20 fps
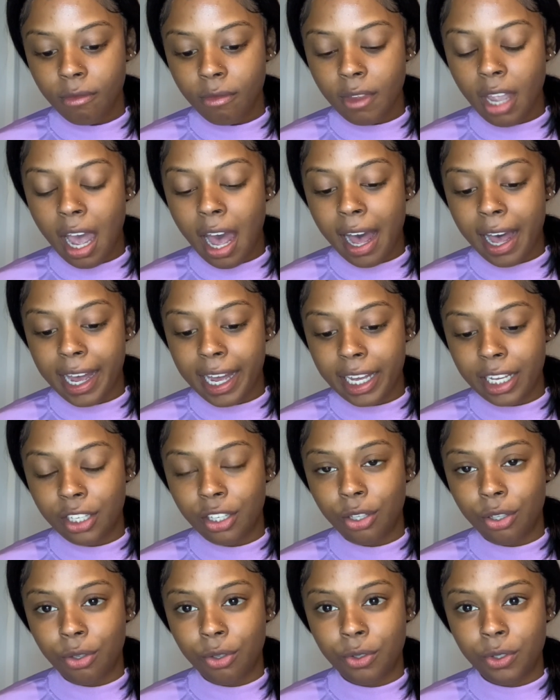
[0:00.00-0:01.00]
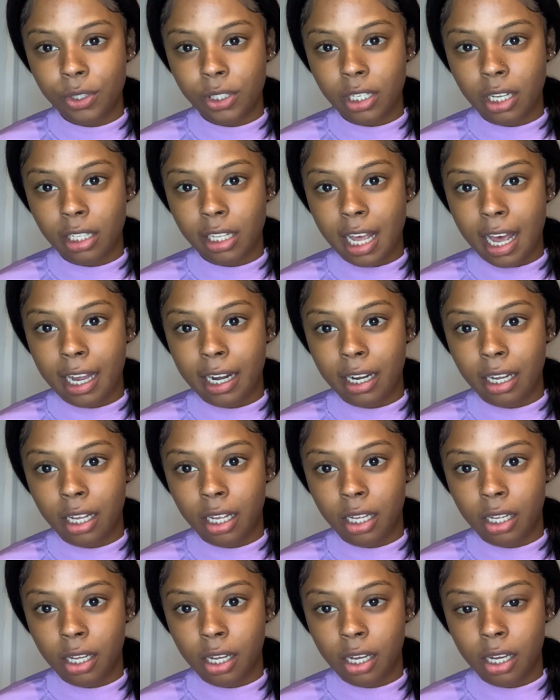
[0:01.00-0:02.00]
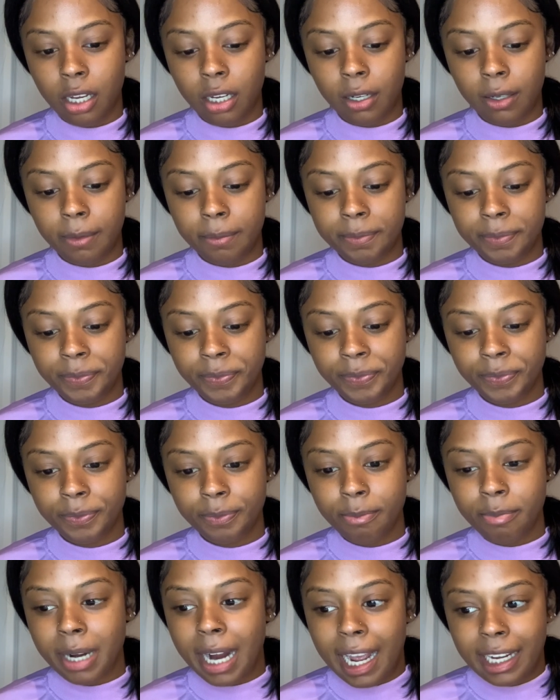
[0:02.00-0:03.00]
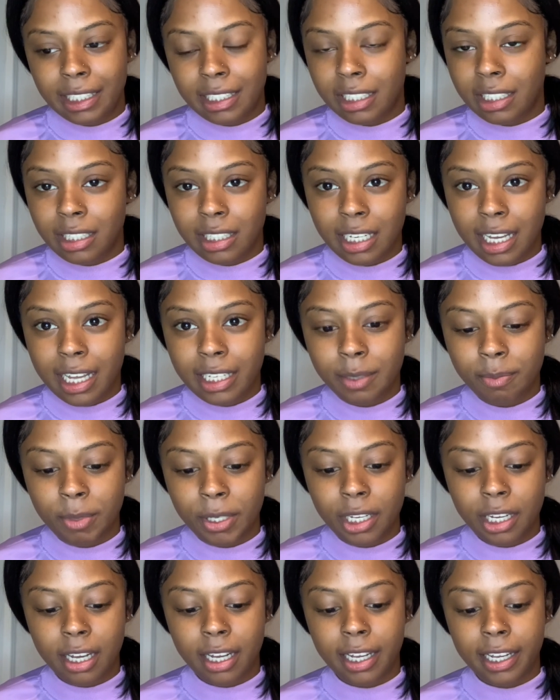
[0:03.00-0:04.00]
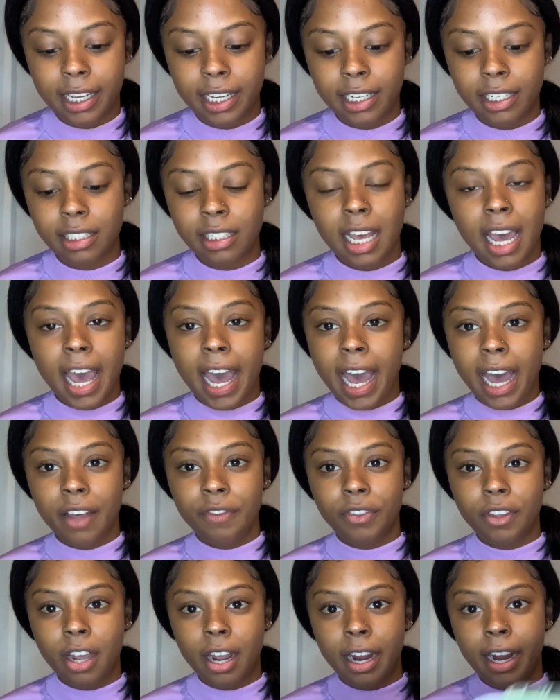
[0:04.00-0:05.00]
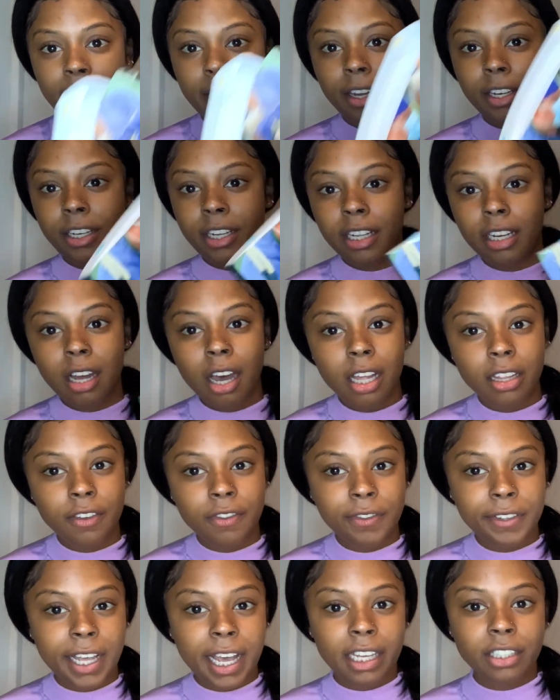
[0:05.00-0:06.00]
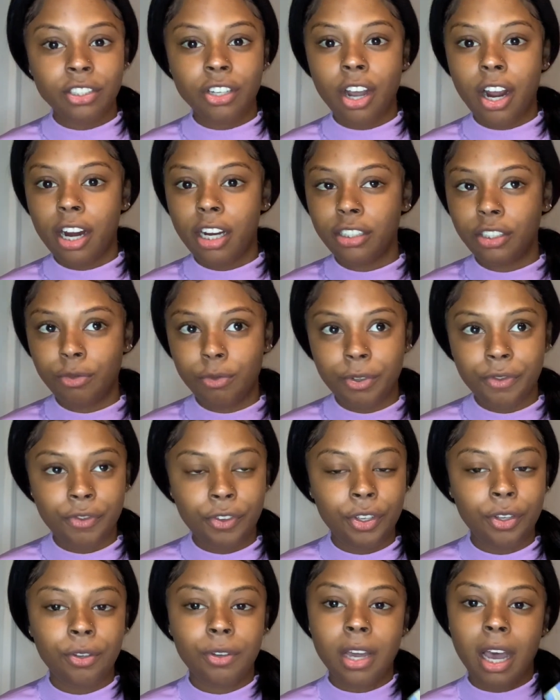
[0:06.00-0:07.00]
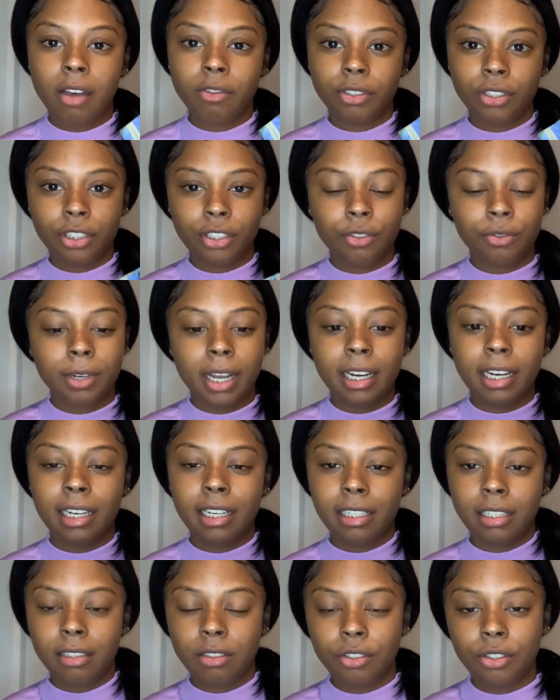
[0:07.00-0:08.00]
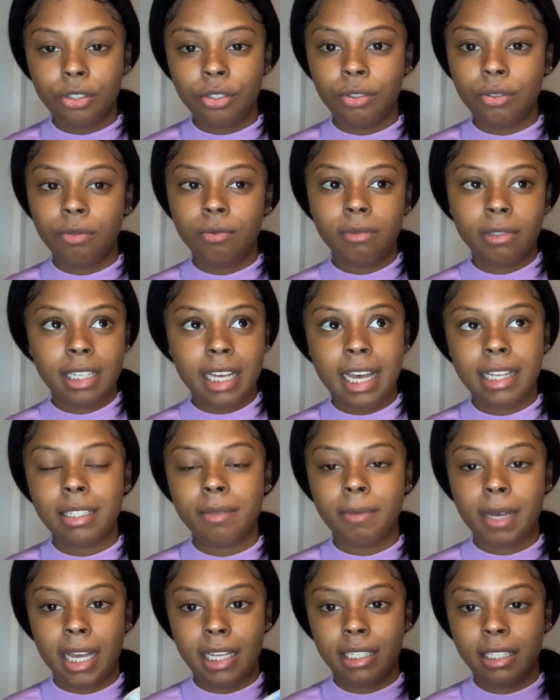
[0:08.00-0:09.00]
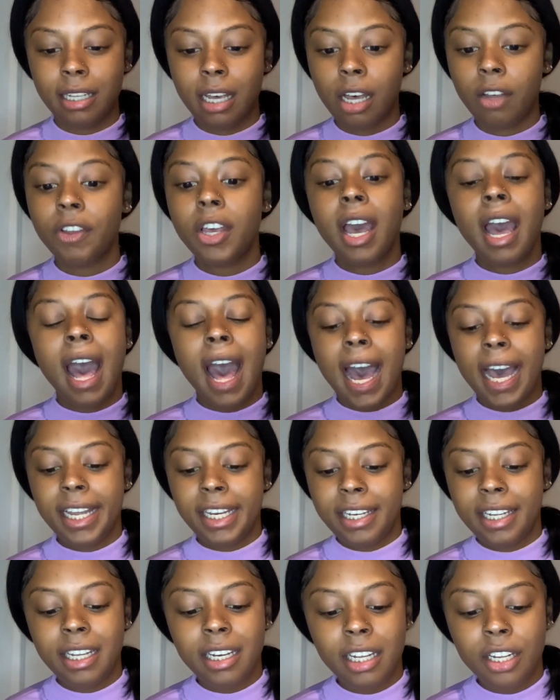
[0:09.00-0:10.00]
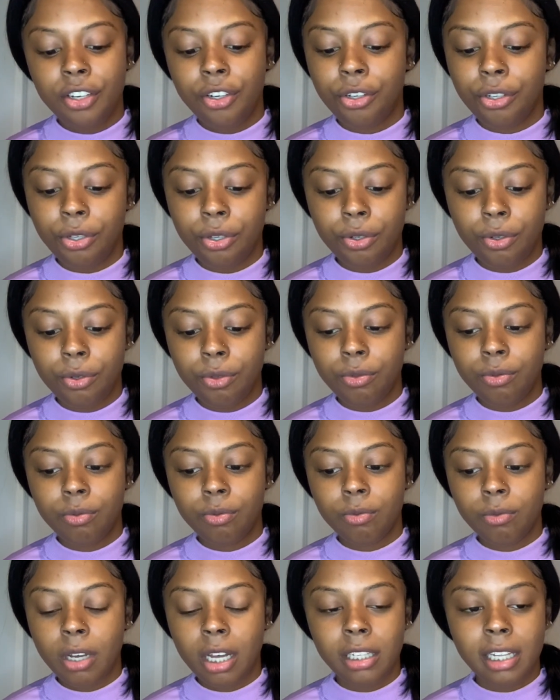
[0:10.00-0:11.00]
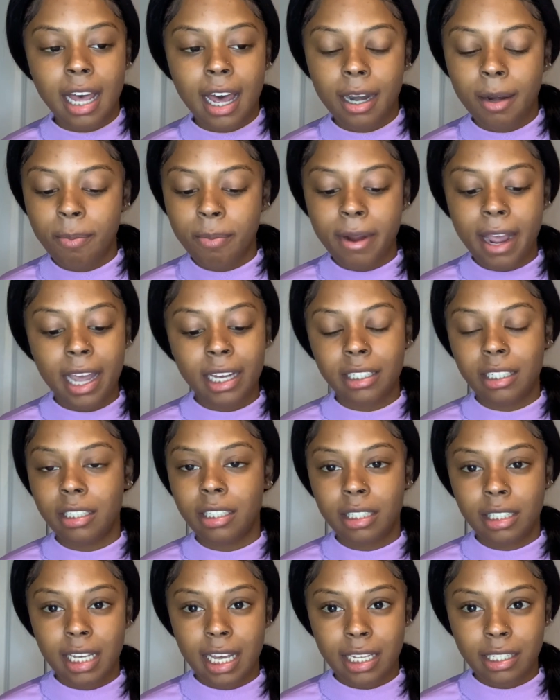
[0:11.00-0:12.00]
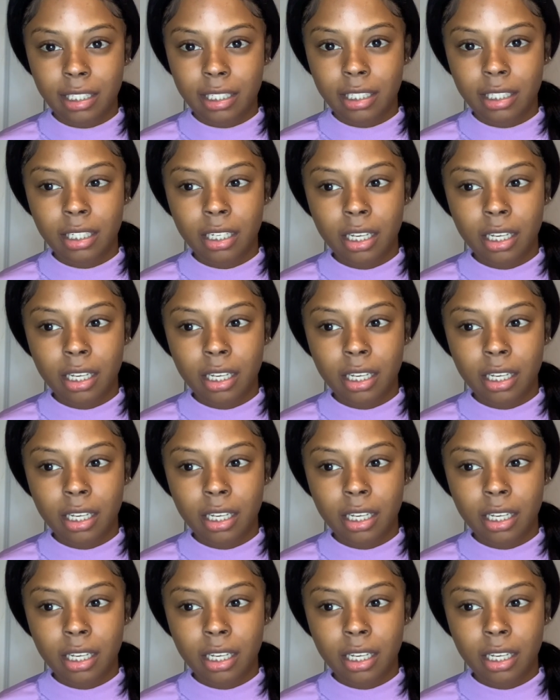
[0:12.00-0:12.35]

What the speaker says: I used a lot of practice test, because after I did all the flashcards reviewed, I was just ready to do test myself. I didn't do a lot of practice tests